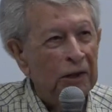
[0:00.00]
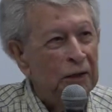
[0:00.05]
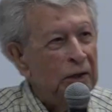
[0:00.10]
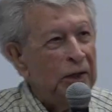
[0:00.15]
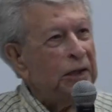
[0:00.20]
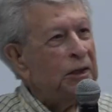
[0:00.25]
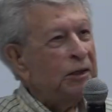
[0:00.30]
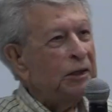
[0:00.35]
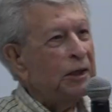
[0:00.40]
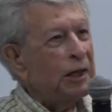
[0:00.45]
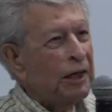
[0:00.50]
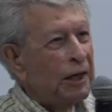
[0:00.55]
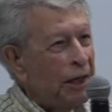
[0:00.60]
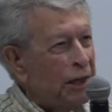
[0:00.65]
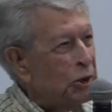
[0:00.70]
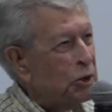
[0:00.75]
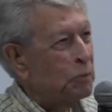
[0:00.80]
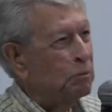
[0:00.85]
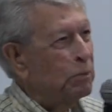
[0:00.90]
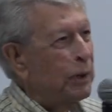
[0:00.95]
and Dick
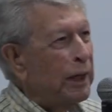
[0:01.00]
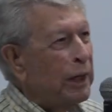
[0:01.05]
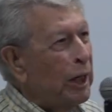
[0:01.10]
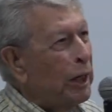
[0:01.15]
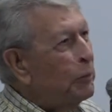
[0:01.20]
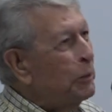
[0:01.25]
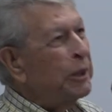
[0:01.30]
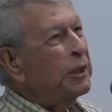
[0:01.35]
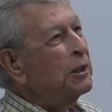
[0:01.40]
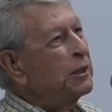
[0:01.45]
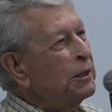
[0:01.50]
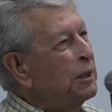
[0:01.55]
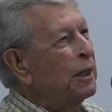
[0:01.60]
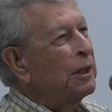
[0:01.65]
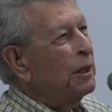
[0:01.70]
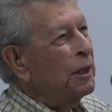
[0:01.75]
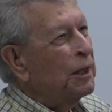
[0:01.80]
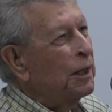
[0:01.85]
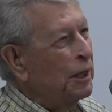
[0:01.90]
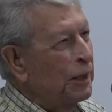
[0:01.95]
Gillis bellowing,
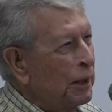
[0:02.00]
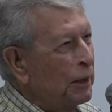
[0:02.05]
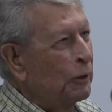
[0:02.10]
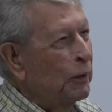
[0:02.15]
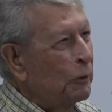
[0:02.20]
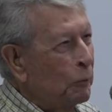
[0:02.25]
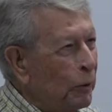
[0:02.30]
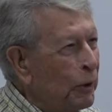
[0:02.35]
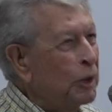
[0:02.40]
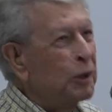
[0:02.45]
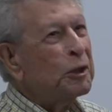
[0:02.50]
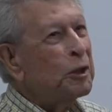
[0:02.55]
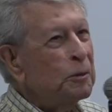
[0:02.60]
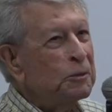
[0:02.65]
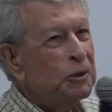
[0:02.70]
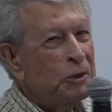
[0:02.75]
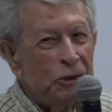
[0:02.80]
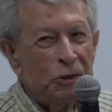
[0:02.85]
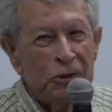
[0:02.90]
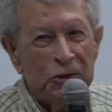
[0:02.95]

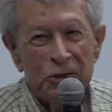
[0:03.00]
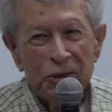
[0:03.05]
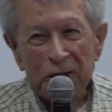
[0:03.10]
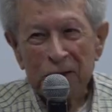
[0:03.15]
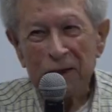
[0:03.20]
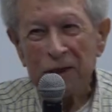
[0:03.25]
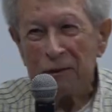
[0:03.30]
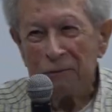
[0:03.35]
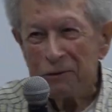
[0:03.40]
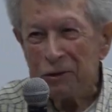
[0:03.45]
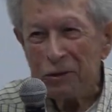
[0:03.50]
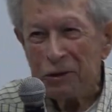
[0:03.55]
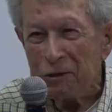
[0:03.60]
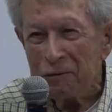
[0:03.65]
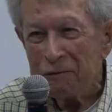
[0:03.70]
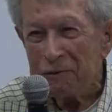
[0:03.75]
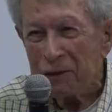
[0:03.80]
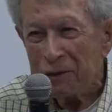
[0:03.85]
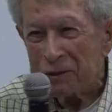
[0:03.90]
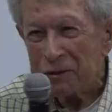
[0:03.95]
Welcome to the Son of the
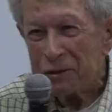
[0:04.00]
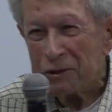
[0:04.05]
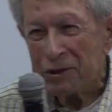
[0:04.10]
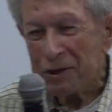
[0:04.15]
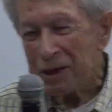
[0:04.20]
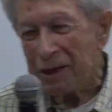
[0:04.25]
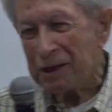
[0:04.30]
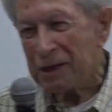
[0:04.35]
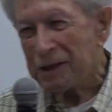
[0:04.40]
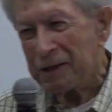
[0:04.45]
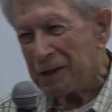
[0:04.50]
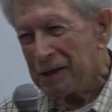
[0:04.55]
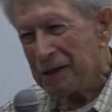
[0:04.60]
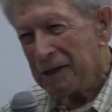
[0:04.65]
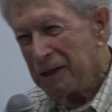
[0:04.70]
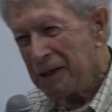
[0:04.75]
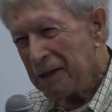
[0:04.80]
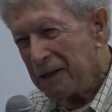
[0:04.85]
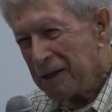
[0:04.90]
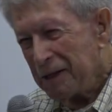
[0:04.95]

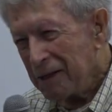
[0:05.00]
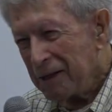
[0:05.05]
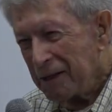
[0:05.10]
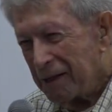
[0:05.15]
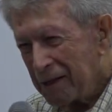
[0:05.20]
Union.